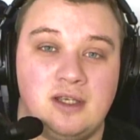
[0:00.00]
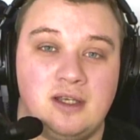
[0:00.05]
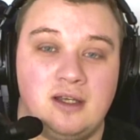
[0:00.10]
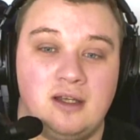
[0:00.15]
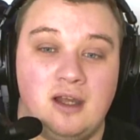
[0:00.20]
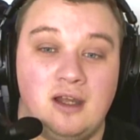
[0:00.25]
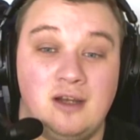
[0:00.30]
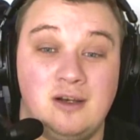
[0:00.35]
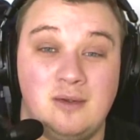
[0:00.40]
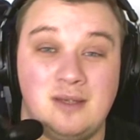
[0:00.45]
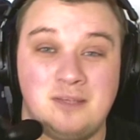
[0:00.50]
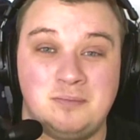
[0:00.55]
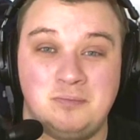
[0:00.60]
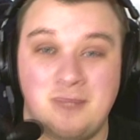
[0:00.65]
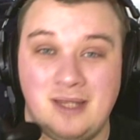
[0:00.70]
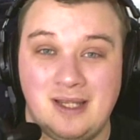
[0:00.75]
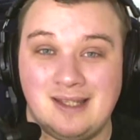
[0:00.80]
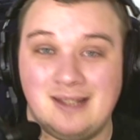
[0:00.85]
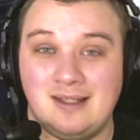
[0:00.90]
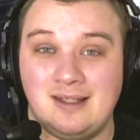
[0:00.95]
I know it's
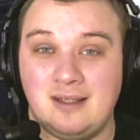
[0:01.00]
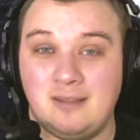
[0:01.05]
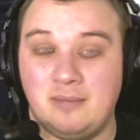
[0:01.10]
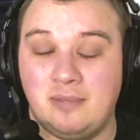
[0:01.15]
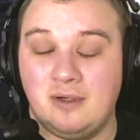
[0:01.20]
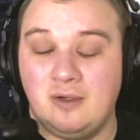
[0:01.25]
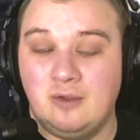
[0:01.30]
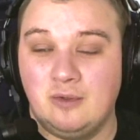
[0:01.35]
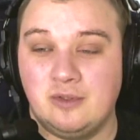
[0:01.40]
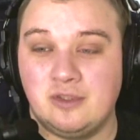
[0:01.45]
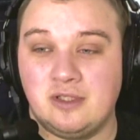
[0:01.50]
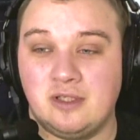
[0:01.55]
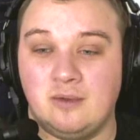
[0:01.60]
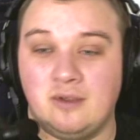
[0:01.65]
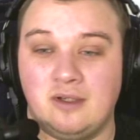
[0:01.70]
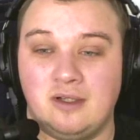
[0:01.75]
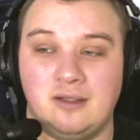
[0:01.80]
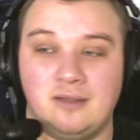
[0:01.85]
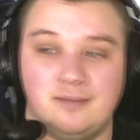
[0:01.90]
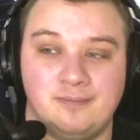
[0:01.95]
bigger than the Imperial,
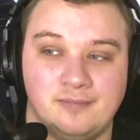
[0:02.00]
so